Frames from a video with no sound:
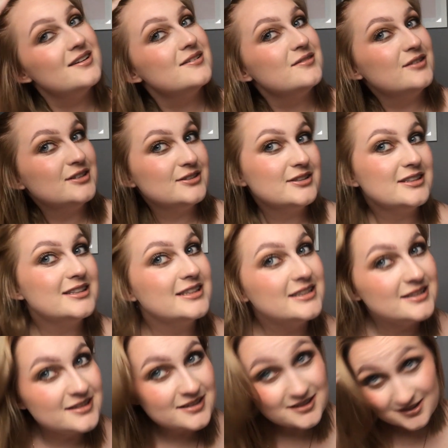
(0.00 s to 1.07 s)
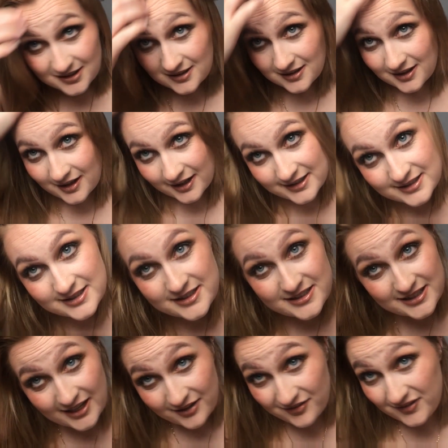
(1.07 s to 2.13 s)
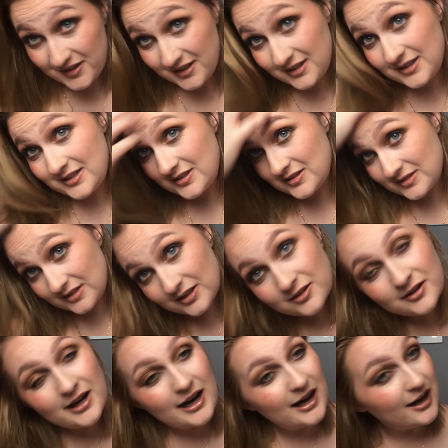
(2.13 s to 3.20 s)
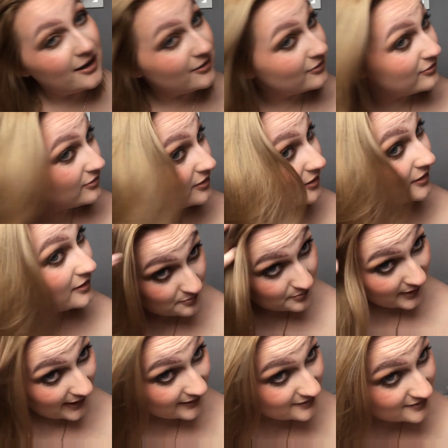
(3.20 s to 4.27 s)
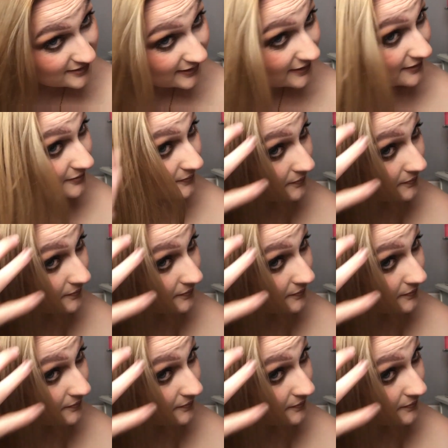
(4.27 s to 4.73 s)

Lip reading: What do you think? I definitely still have banding,